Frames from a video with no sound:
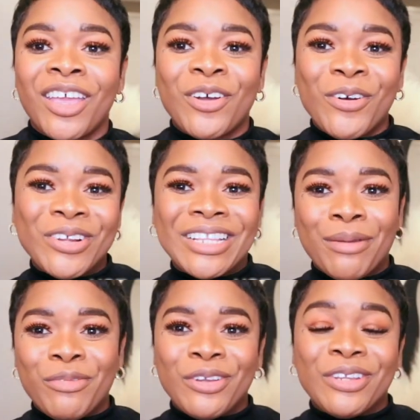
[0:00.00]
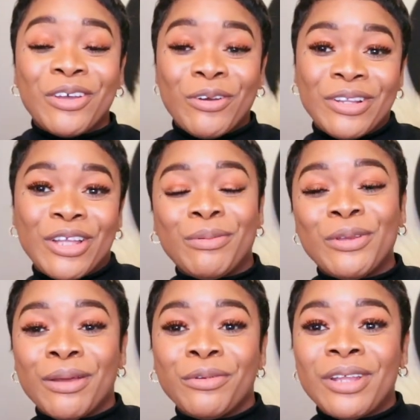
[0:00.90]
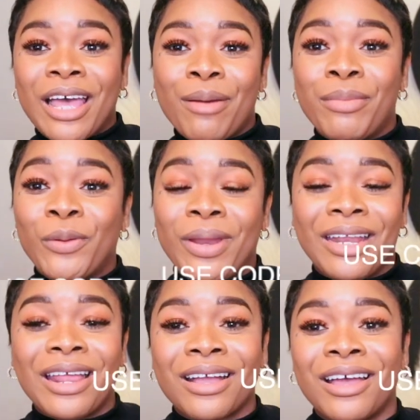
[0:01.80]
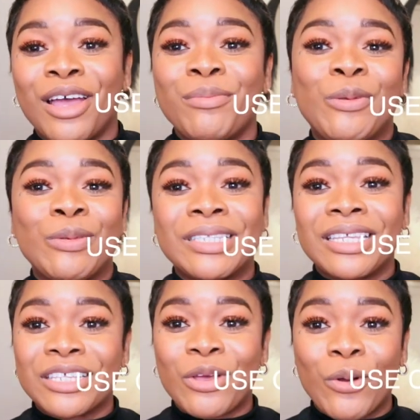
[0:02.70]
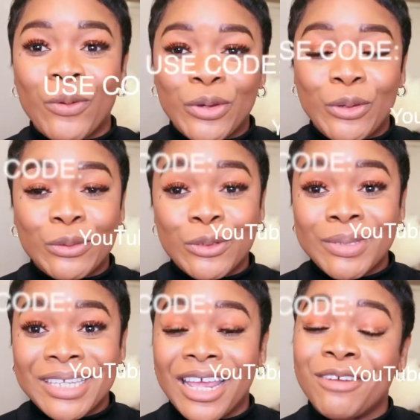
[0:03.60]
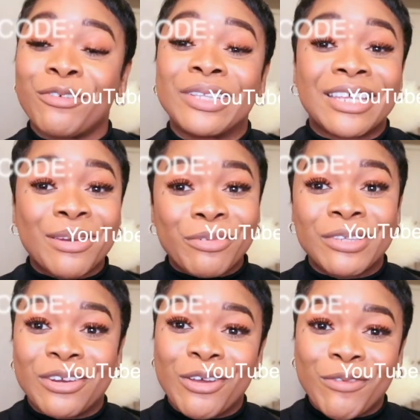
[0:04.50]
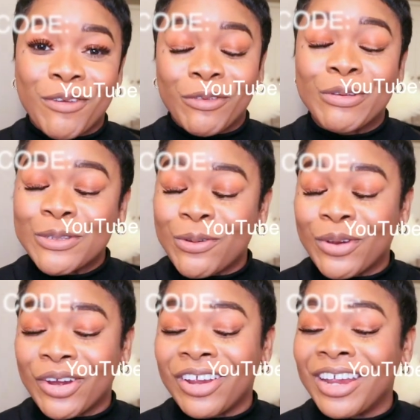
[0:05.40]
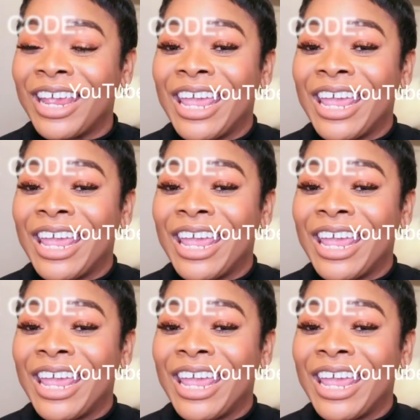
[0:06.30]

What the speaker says: go to www.blohdi.com, use this code, use some 10 for 10% off your first order,